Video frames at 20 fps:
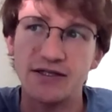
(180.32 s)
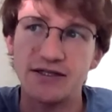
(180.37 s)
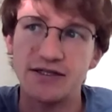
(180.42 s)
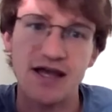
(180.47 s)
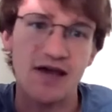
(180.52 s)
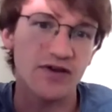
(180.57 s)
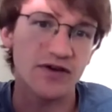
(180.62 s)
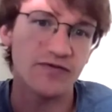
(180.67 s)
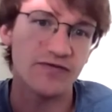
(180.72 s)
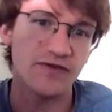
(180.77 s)

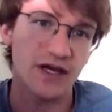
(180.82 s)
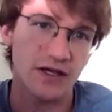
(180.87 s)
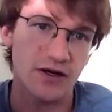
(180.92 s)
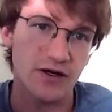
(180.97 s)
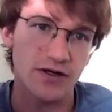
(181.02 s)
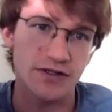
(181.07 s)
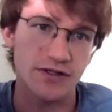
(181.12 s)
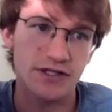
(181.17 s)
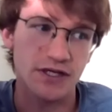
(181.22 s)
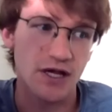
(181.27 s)
seven
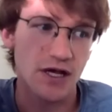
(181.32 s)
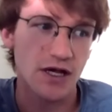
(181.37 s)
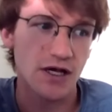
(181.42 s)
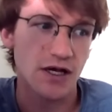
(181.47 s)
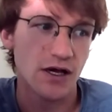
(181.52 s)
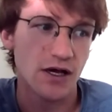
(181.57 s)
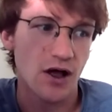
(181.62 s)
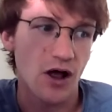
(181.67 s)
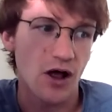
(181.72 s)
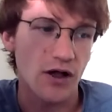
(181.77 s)
figures.
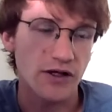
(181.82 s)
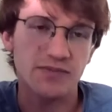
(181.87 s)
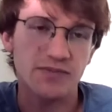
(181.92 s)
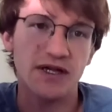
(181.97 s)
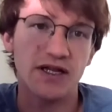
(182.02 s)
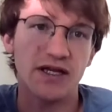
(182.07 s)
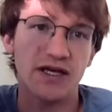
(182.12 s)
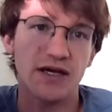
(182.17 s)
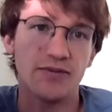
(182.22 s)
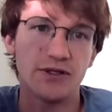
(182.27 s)

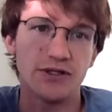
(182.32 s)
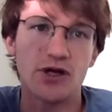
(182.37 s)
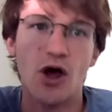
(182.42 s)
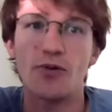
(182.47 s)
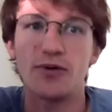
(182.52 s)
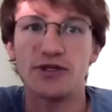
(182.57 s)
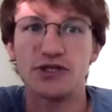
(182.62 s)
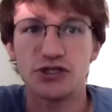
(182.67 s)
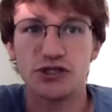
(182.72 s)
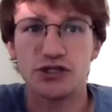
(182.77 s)
Ultimately, it was
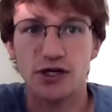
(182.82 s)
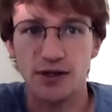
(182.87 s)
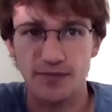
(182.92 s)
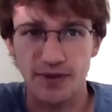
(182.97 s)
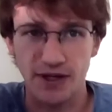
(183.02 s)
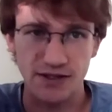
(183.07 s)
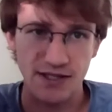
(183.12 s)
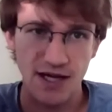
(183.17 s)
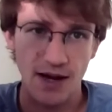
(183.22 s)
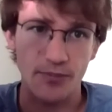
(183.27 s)
always just going to
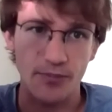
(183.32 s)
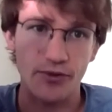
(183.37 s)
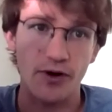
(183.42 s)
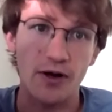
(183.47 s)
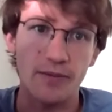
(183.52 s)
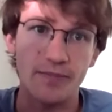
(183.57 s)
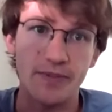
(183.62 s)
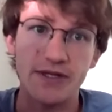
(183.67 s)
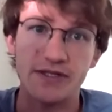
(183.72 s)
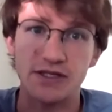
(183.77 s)
be a
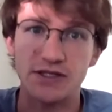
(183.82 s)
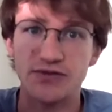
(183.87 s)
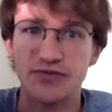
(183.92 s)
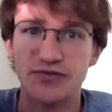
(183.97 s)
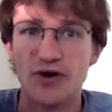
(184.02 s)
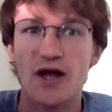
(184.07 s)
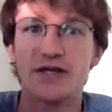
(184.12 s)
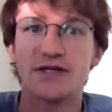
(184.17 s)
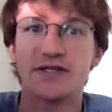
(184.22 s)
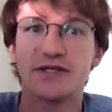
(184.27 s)
temporary business
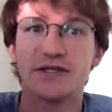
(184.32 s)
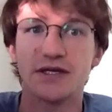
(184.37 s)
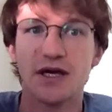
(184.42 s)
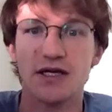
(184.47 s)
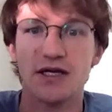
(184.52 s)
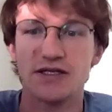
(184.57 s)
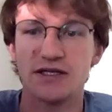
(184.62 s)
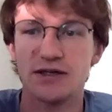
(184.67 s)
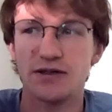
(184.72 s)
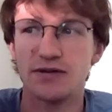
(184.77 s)
for us
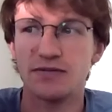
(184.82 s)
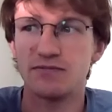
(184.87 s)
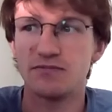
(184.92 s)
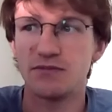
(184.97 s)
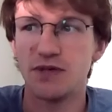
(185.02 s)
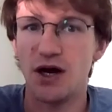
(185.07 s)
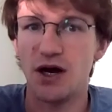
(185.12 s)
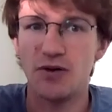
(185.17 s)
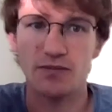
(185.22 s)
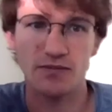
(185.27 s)
because it, you know,